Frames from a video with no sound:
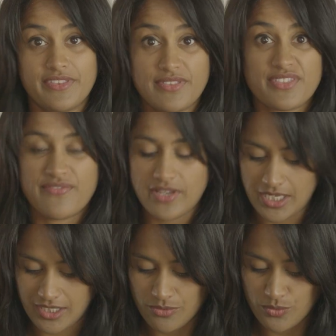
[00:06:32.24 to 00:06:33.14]
the
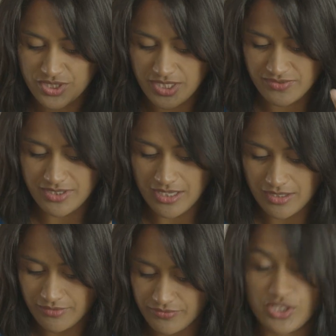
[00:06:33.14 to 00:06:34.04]
vinegar, which gives it that
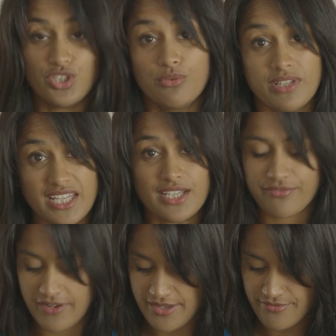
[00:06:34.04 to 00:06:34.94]
lovely unique
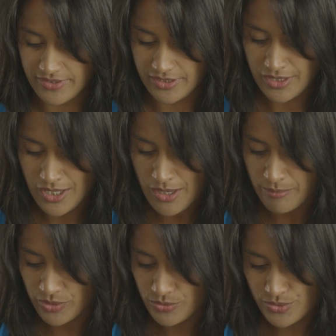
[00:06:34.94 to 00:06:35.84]
flavour,
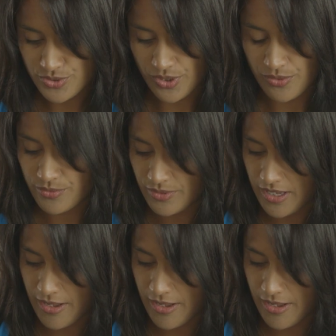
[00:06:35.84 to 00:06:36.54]
but also